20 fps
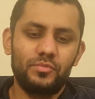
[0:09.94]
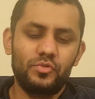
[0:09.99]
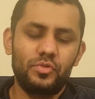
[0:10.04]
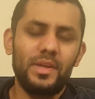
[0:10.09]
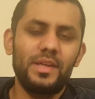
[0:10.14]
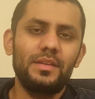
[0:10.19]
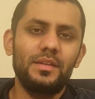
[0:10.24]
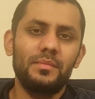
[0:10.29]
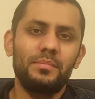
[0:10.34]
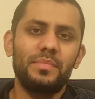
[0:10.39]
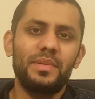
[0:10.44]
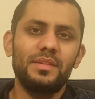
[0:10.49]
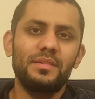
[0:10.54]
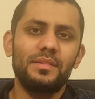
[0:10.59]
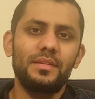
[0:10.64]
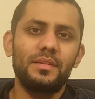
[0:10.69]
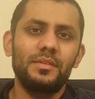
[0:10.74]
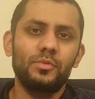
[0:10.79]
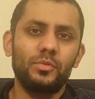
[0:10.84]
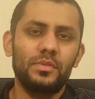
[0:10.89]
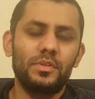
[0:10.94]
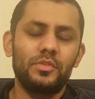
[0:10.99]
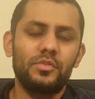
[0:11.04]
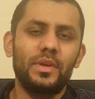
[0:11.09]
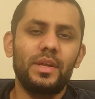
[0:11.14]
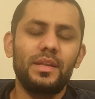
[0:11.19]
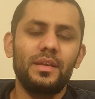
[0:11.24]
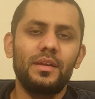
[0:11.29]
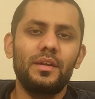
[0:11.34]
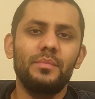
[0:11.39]
trading business or the
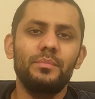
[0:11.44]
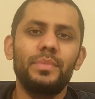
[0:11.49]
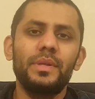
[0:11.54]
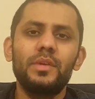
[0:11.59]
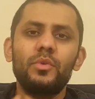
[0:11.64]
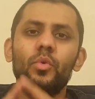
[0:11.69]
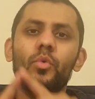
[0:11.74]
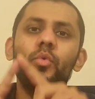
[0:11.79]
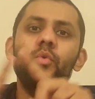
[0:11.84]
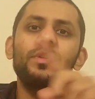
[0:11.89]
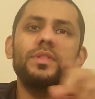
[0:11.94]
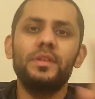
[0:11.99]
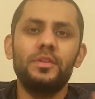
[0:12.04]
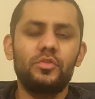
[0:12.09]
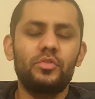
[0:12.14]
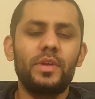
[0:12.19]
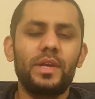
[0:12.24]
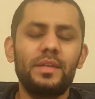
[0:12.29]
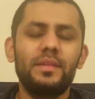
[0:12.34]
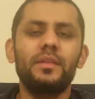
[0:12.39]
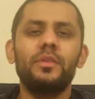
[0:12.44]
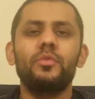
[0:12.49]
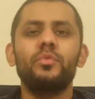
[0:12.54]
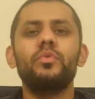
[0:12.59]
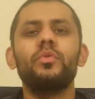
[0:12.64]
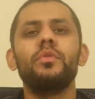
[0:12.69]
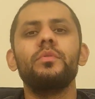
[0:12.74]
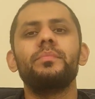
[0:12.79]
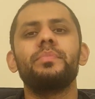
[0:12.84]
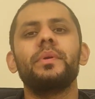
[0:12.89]
trading company or the trading
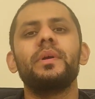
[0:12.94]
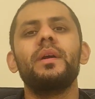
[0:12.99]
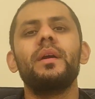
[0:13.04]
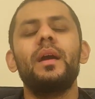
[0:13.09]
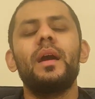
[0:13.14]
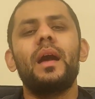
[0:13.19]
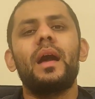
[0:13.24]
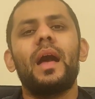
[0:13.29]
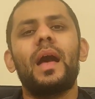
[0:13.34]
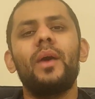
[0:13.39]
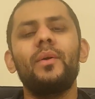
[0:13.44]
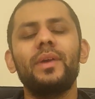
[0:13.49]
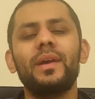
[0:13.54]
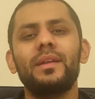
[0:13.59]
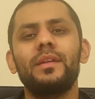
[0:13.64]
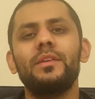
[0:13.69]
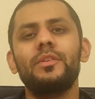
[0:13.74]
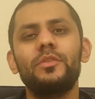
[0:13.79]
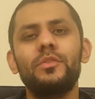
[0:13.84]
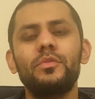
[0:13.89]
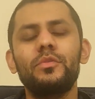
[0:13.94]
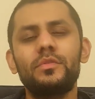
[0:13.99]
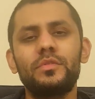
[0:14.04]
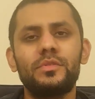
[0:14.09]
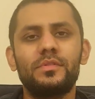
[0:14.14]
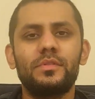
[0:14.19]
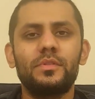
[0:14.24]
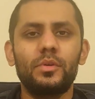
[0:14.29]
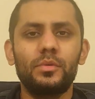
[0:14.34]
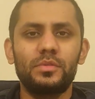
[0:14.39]
group? How can I
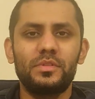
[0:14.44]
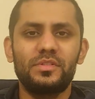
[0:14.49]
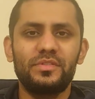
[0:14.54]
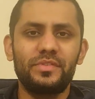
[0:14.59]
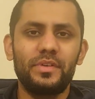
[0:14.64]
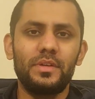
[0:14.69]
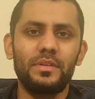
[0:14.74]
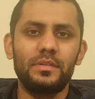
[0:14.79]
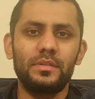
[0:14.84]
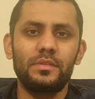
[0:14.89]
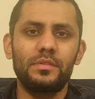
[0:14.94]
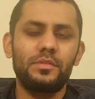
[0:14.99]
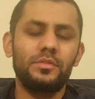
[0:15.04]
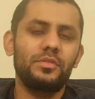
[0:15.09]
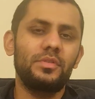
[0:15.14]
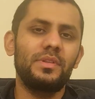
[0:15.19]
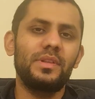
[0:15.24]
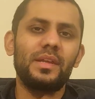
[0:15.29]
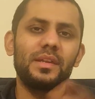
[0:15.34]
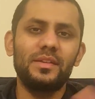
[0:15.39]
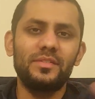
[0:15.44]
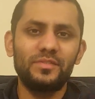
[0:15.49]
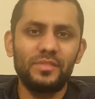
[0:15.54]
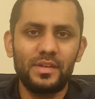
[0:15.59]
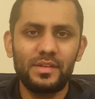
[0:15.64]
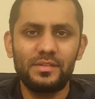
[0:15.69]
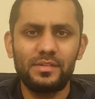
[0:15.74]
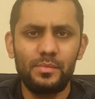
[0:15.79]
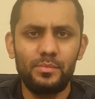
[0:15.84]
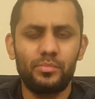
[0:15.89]
use those funds to then
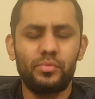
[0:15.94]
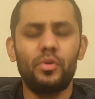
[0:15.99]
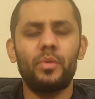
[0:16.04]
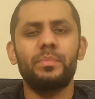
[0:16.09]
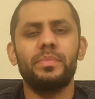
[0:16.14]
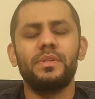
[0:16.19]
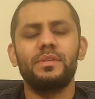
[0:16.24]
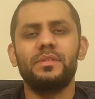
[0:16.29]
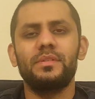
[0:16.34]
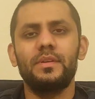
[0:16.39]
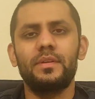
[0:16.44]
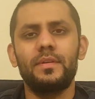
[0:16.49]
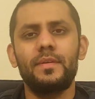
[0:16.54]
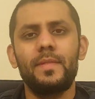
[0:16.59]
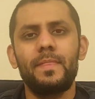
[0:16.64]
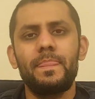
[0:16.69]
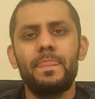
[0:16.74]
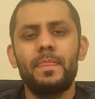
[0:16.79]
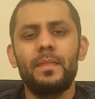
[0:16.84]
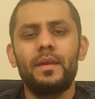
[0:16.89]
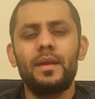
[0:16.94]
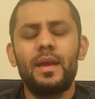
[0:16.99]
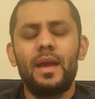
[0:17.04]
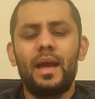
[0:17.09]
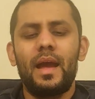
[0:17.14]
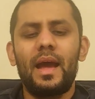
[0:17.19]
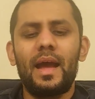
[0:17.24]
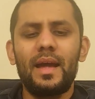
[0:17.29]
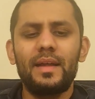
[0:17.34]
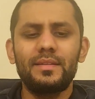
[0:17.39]
invest in property?
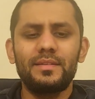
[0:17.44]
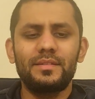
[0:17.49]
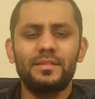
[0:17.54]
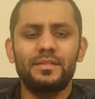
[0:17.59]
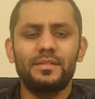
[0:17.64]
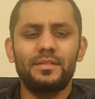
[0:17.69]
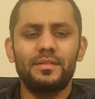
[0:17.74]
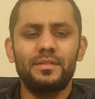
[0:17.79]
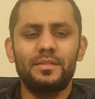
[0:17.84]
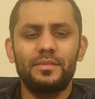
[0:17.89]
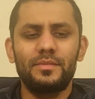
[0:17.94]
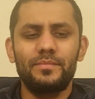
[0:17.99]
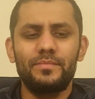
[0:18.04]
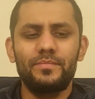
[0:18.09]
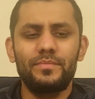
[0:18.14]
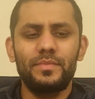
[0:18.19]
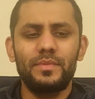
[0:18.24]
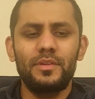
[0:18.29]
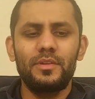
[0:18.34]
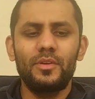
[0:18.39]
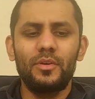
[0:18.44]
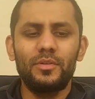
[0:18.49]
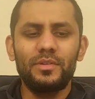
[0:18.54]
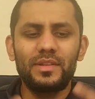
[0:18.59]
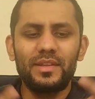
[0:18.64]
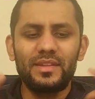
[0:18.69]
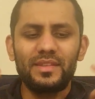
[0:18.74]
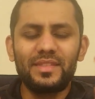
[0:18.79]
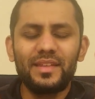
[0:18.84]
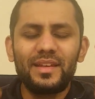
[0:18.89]
And
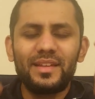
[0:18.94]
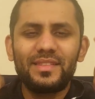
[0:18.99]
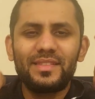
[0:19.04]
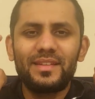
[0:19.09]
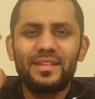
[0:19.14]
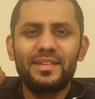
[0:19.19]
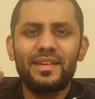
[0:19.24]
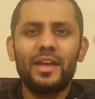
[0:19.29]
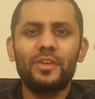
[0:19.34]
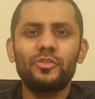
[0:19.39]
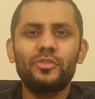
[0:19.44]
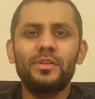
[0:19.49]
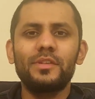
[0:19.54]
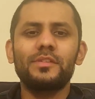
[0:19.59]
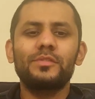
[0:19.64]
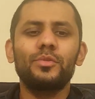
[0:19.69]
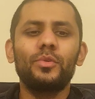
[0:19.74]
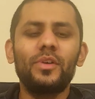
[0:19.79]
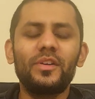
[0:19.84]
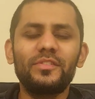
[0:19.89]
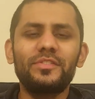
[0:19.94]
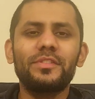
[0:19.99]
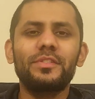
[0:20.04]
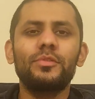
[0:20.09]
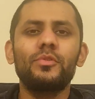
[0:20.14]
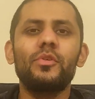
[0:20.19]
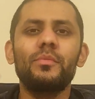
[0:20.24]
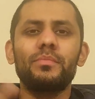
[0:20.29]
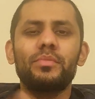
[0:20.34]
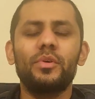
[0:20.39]
the natural sort of
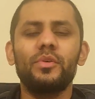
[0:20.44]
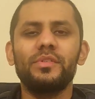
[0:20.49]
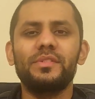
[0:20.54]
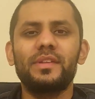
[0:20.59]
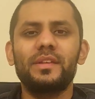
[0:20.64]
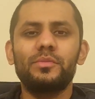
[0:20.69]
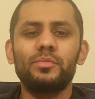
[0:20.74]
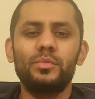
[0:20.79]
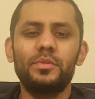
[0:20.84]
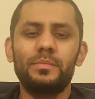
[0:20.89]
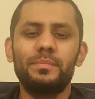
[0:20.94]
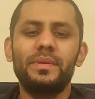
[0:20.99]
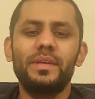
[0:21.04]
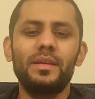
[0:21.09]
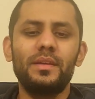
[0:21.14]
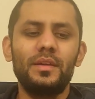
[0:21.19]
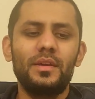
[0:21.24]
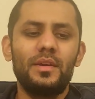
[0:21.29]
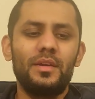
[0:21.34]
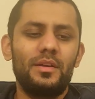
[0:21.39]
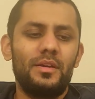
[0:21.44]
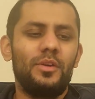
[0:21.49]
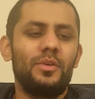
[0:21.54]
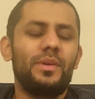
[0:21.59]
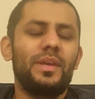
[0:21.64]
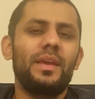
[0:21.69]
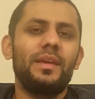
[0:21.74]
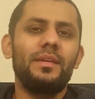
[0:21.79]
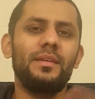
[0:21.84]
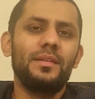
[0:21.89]
thought process would be,
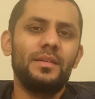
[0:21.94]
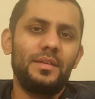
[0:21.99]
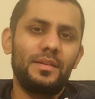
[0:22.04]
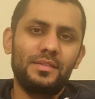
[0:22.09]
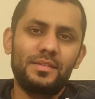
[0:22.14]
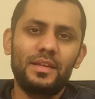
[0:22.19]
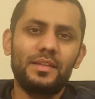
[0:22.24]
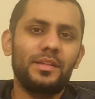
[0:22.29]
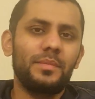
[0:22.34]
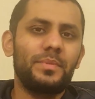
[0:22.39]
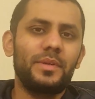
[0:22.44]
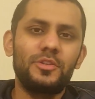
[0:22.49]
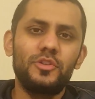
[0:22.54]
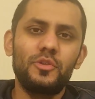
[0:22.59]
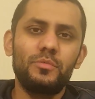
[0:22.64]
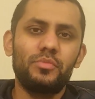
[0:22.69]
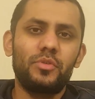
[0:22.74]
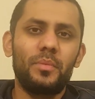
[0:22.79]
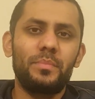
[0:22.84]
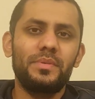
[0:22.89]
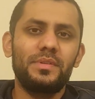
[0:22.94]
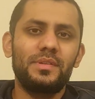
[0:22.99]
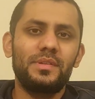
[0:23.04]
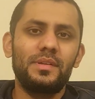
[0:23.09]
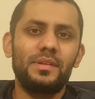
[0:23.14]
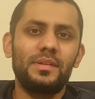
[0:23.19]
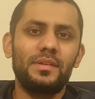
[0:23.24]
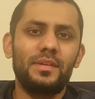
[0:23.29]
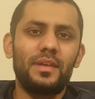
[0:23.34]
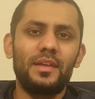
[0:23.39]
okay, set up a new
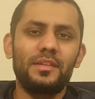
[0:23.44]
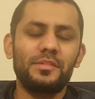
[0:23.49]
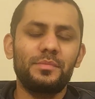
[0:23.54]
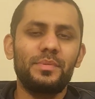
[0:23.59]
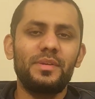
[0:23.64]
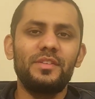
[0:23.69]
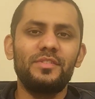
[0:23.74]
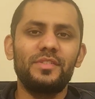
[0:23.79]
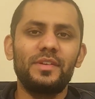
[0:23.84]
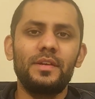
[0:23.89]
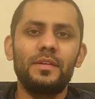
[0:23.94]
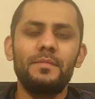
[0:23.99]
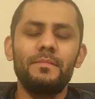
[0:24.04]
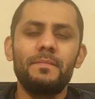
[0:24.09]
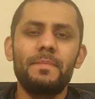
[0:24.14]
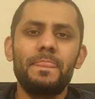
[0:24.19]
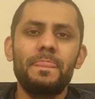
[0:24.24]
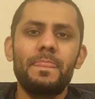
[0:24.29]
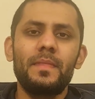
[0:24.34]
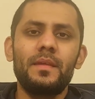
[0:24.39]
property SPV,